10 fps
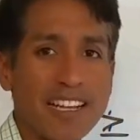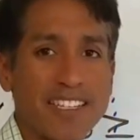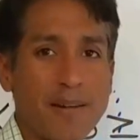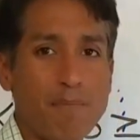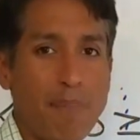
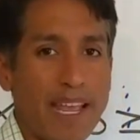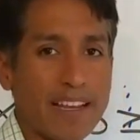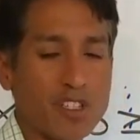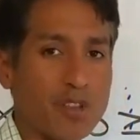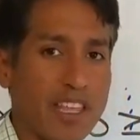nice and
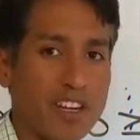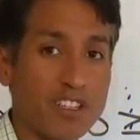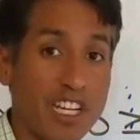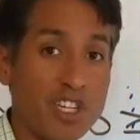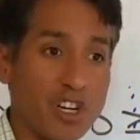big so that your
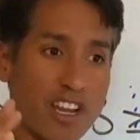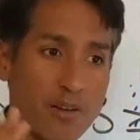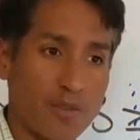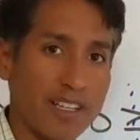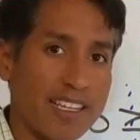teacher
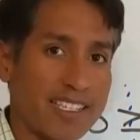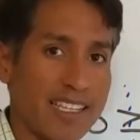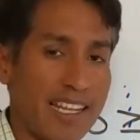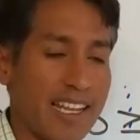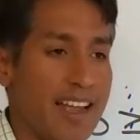can really
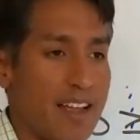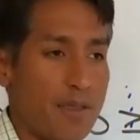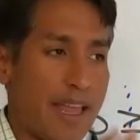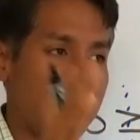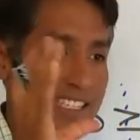see
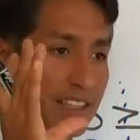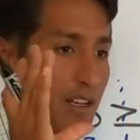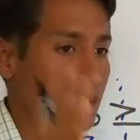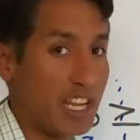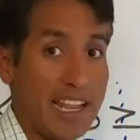that it's
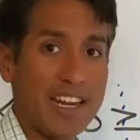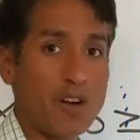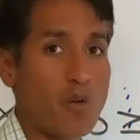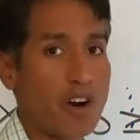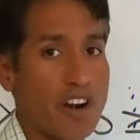either
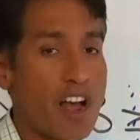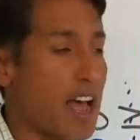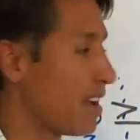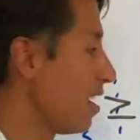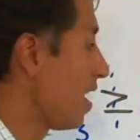shaded or
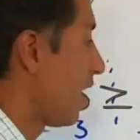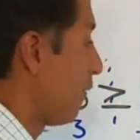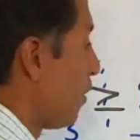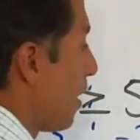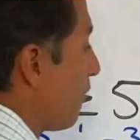not.
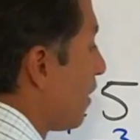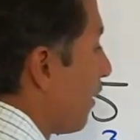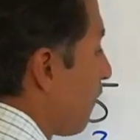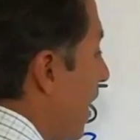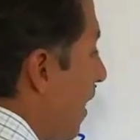
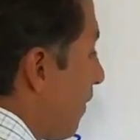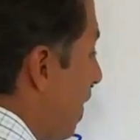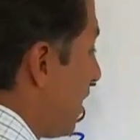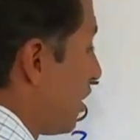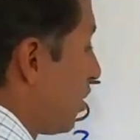If I have had